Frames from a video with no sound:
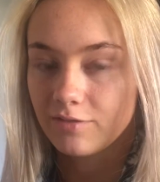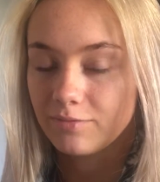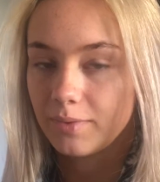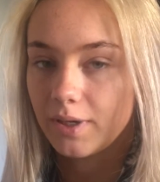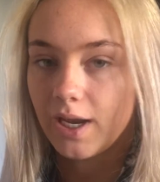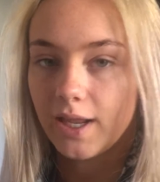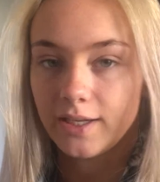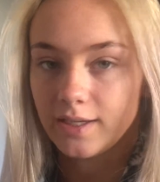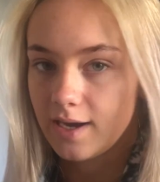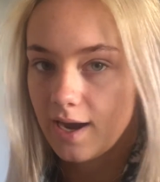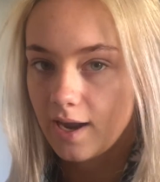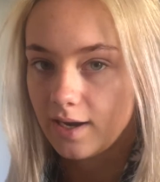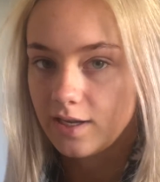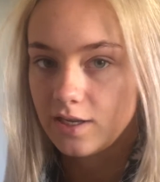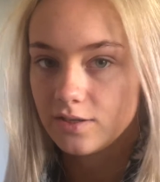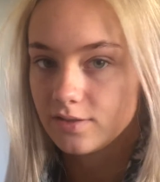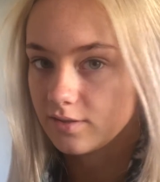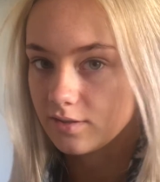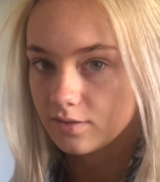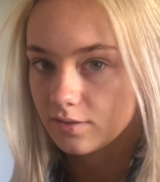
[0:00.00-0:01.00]
of my like
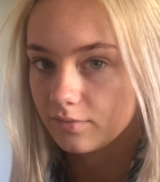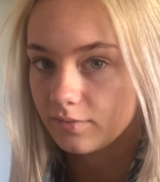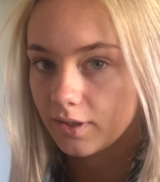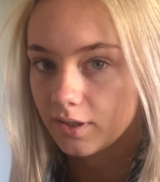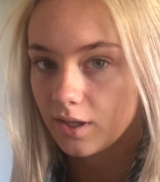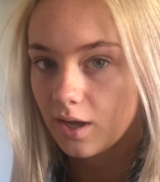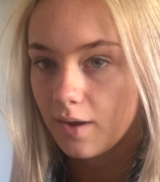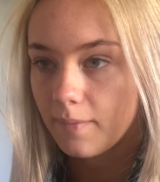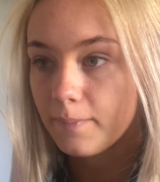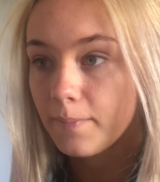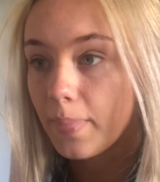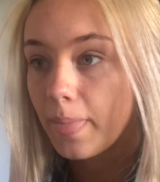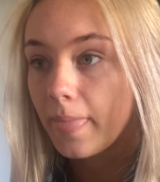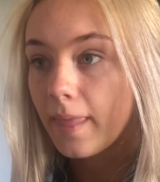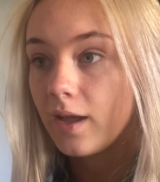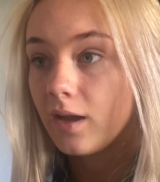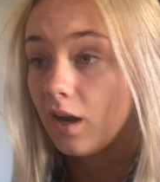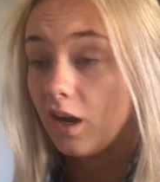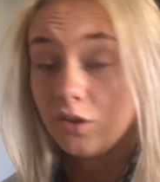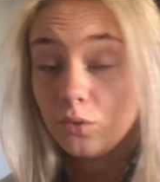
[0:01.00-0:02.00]
nannies and stuff like that.
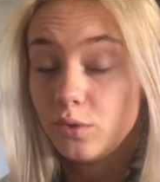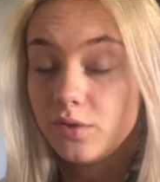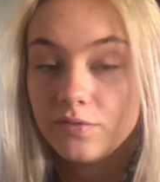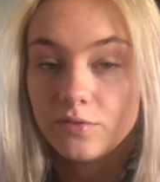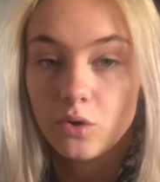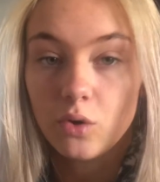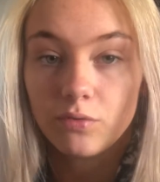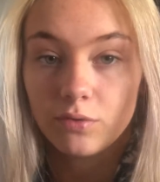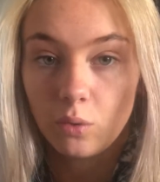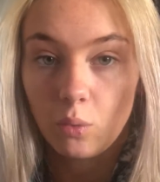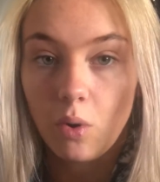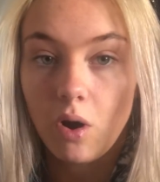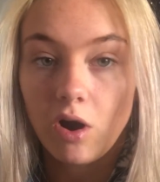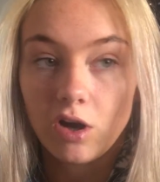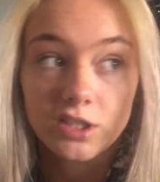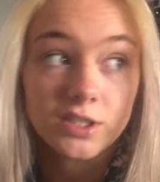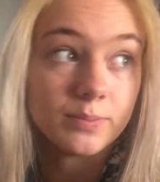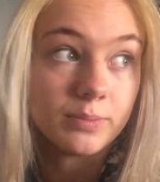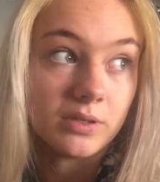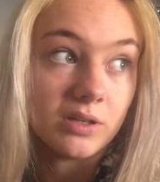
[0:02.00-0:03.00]
I don't even go for
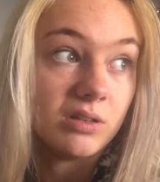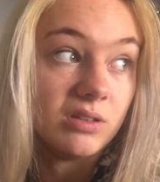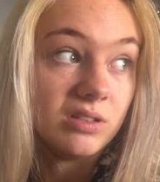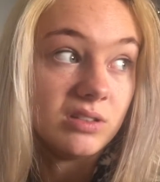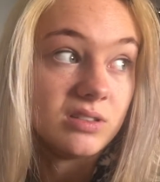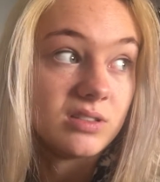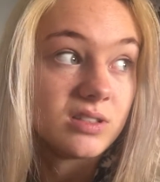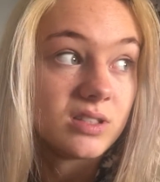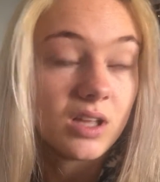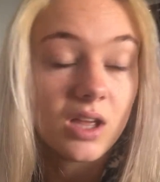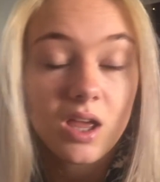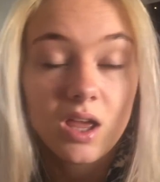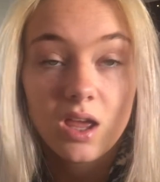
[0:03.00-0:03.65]
walks because,